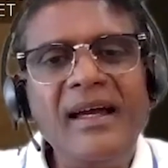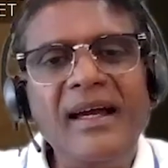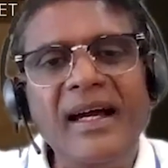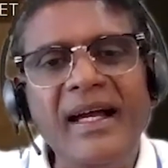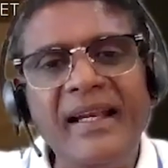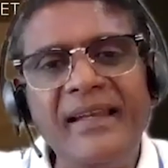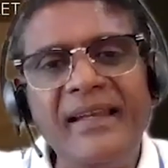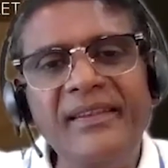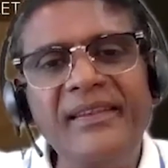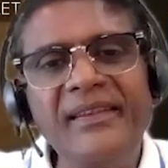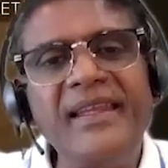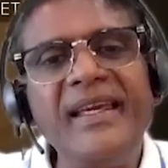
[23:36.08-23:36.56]

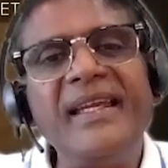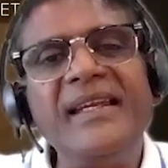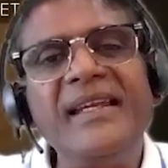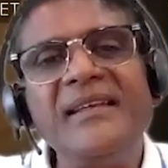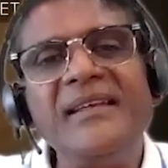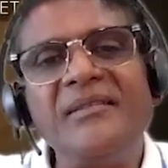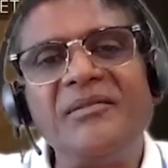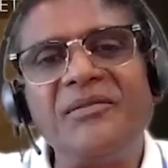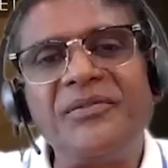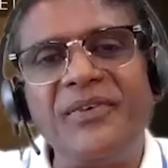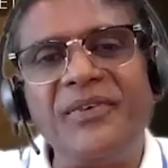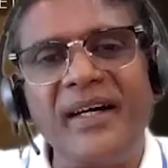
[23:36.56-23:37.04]
And
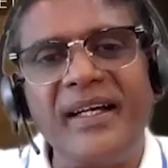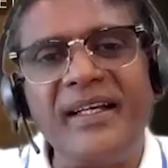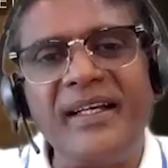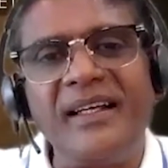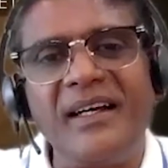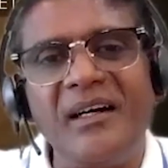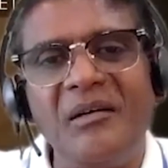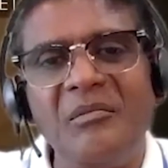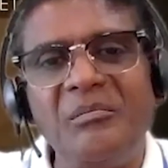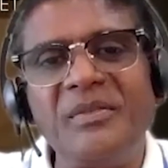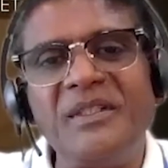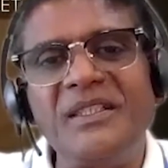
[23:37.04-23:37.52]
then
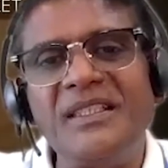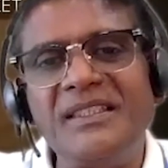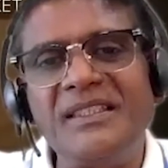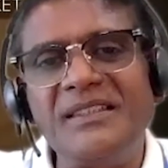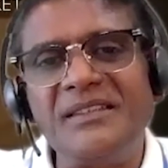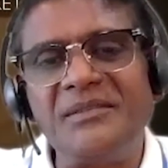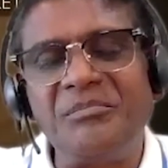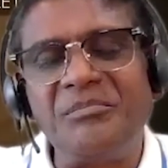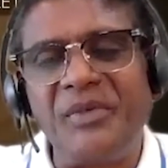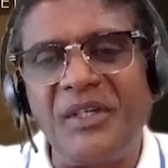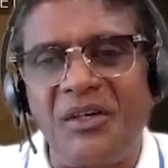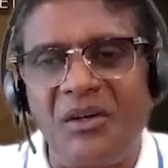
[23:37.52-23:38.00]
find
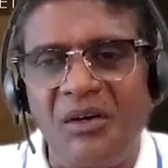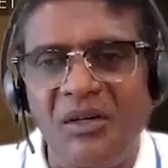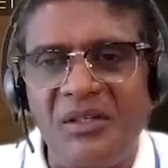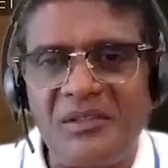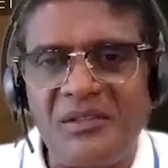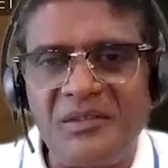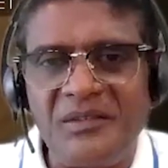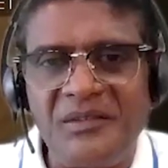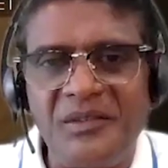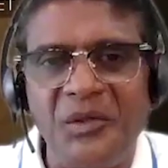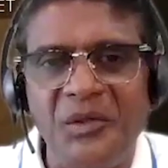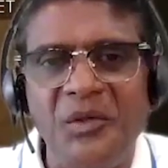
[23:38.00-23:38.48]
companies,
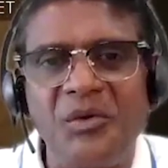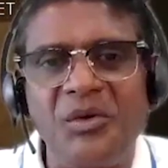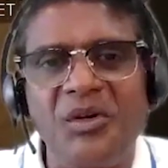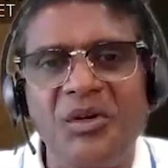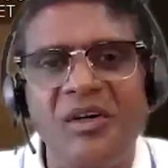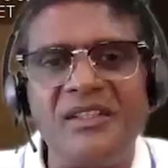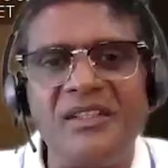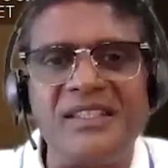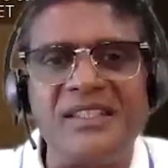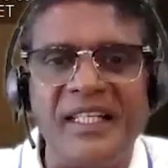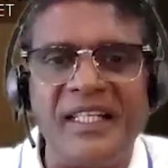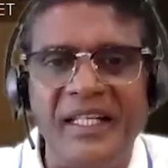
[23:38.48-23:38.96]
because the
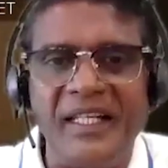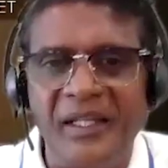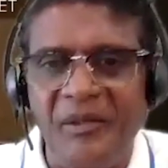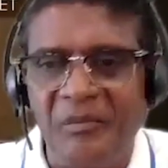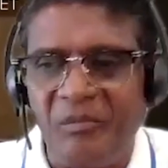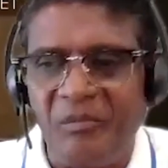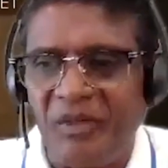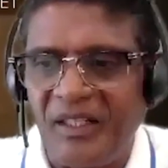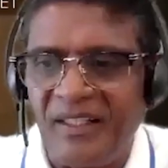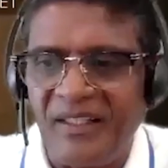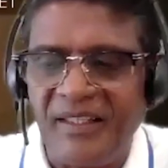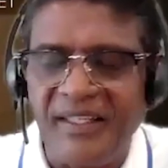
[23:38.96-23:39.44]
overall
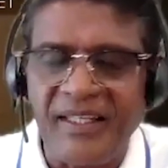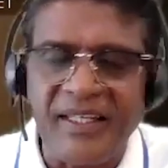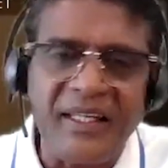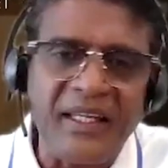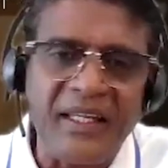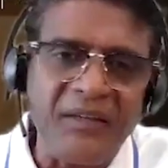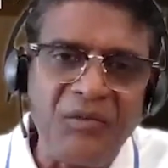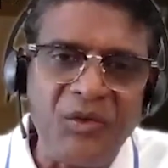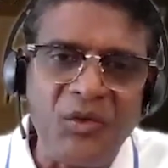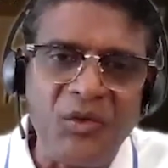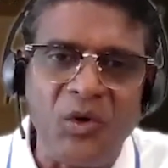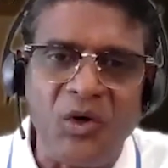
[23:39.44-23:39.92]
sentiment, they
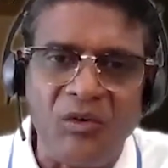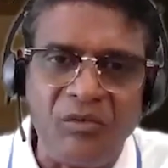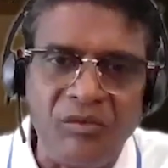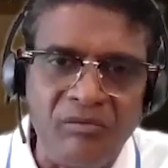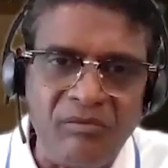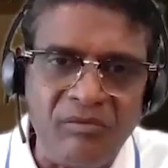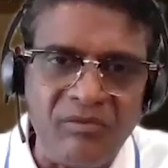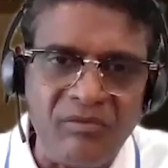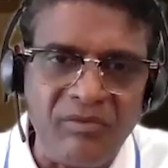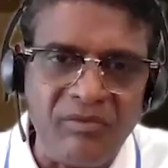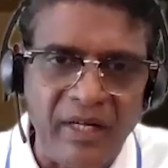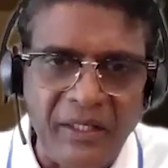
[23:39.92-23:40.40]
give
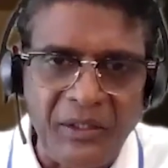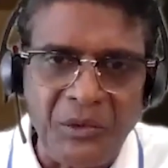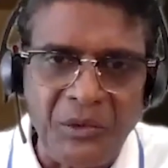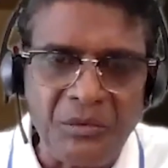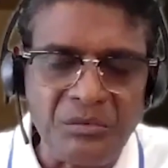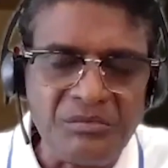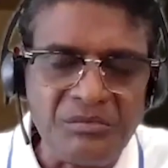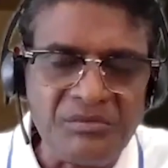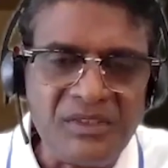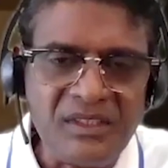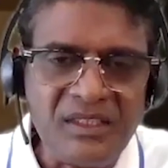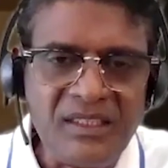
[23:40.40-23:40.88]
you
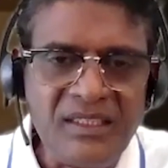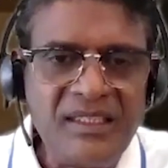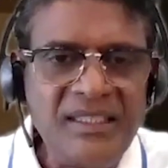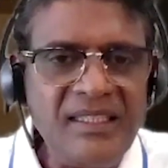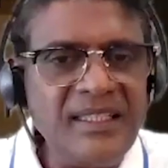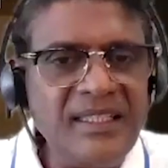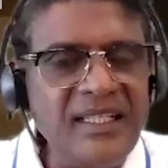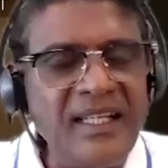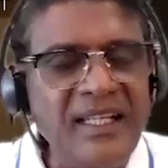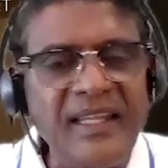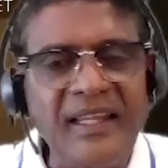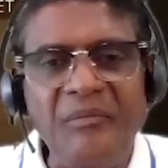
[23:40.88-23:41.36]
value,
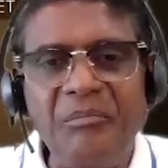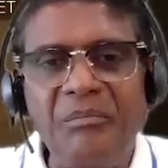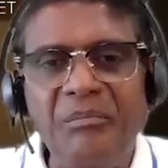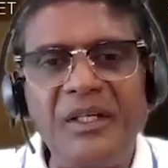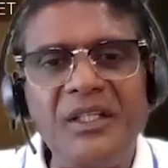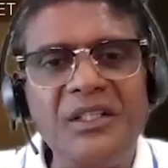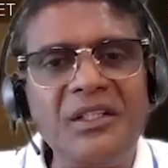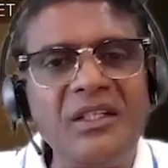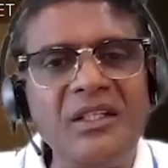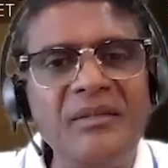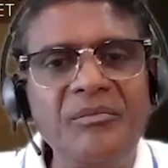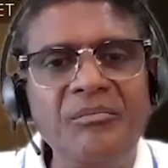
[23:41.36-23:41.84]
and
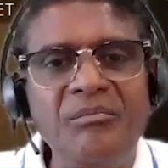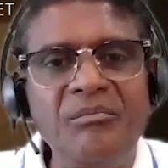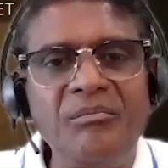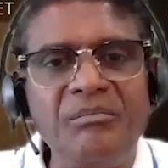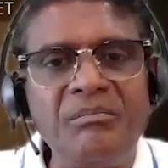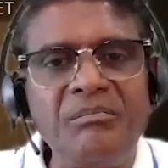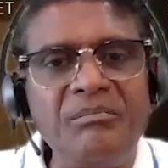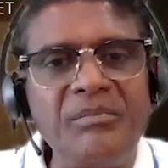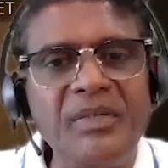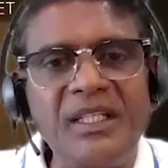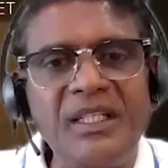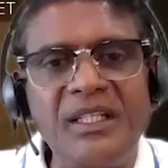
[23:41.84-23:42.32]
pick
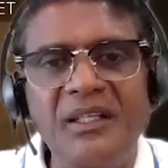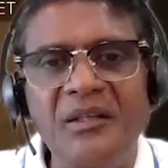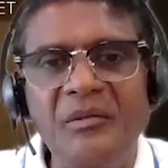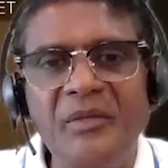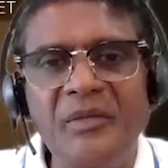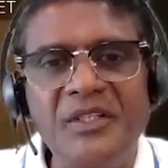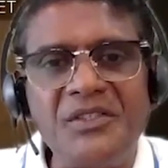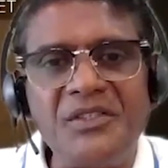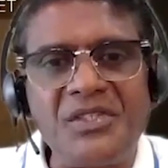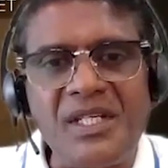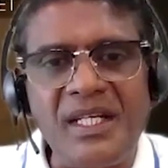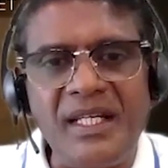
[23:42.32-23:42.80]

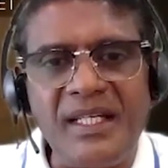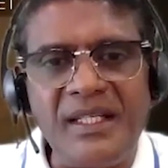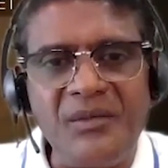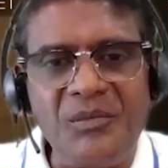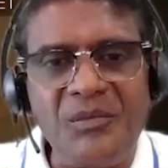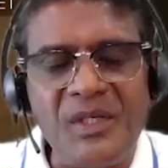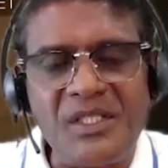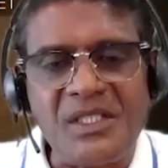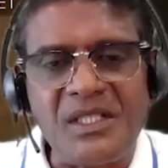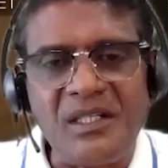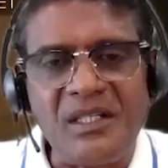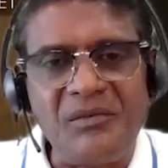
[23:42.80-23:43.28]
them and stay
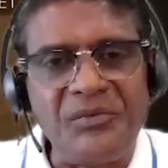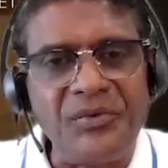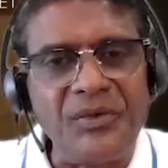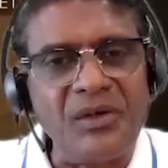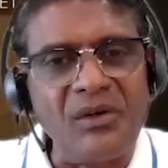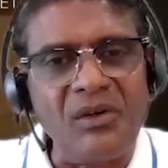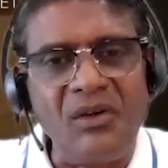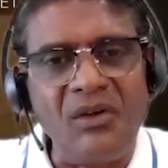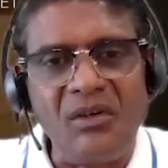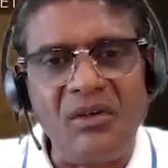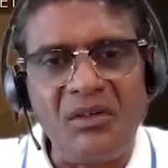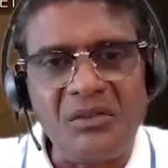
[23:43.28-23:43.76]
invested
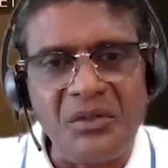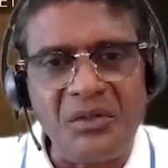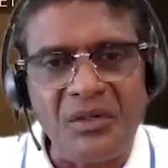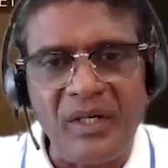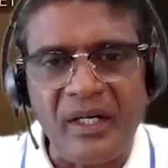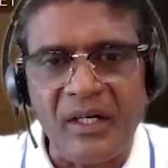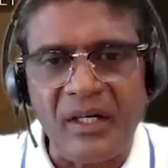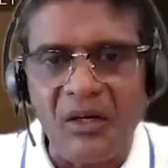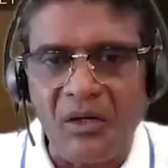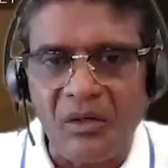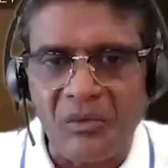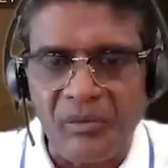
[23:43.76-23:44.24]
for long
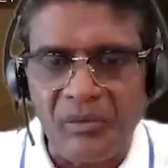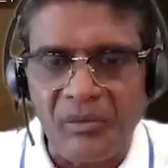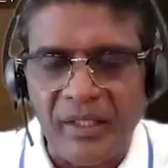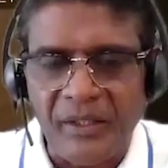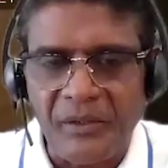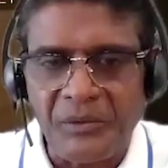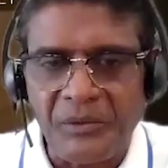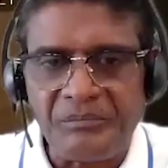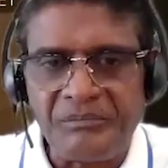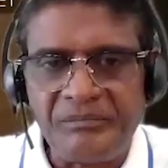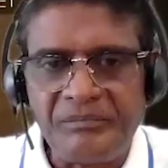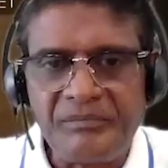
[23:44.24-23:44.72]
to unlock
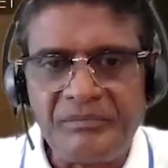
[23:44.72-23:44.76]
value.